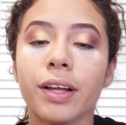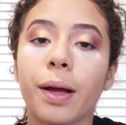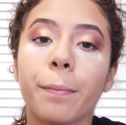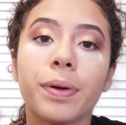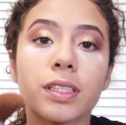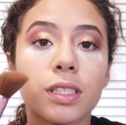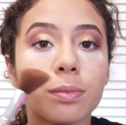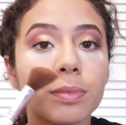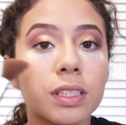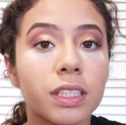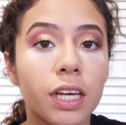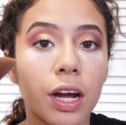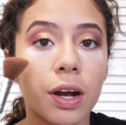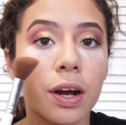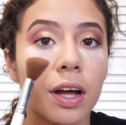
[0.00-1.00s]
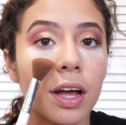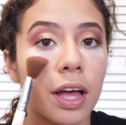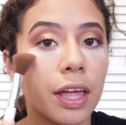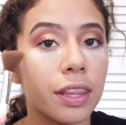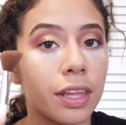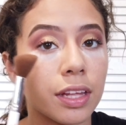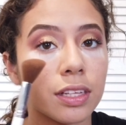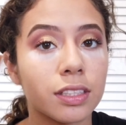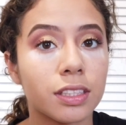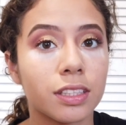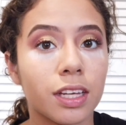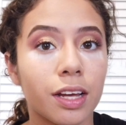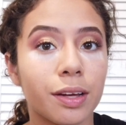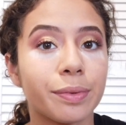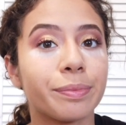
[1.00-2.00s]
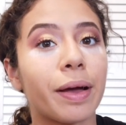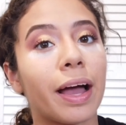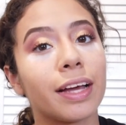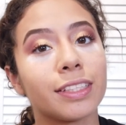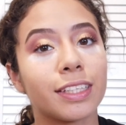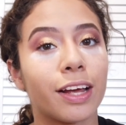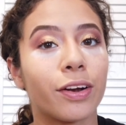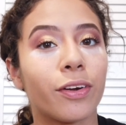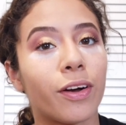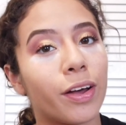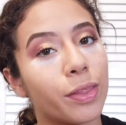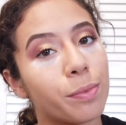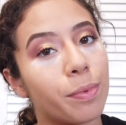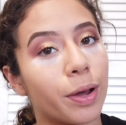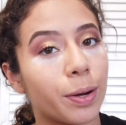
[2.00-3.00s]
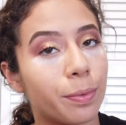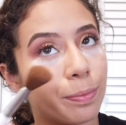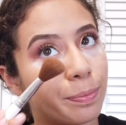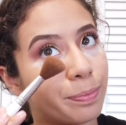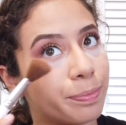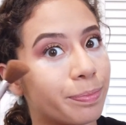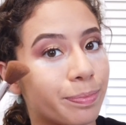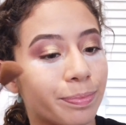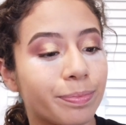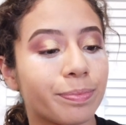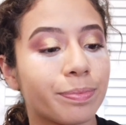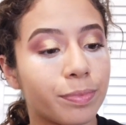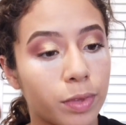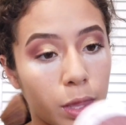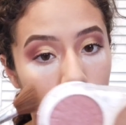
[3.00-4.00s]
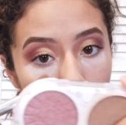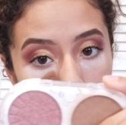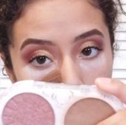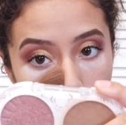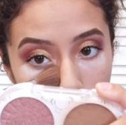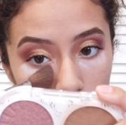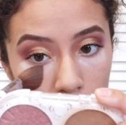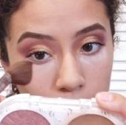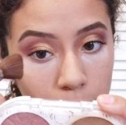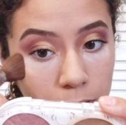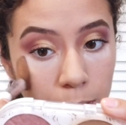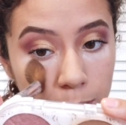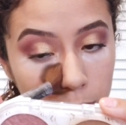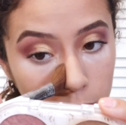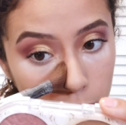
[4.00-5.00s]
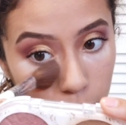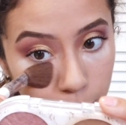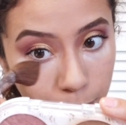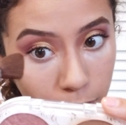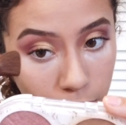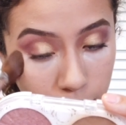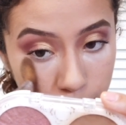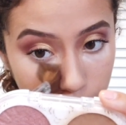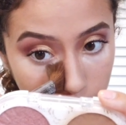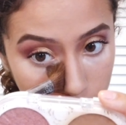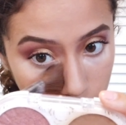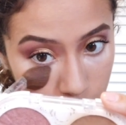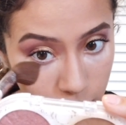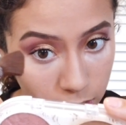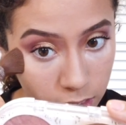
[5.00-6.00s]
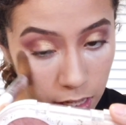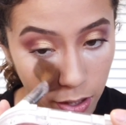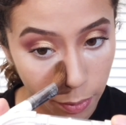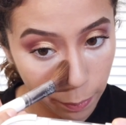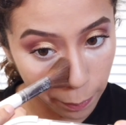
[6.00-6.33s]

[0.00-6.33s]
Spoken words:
mascara and then some eyeshadow on the bottom. So I'm just gonna be blending this out.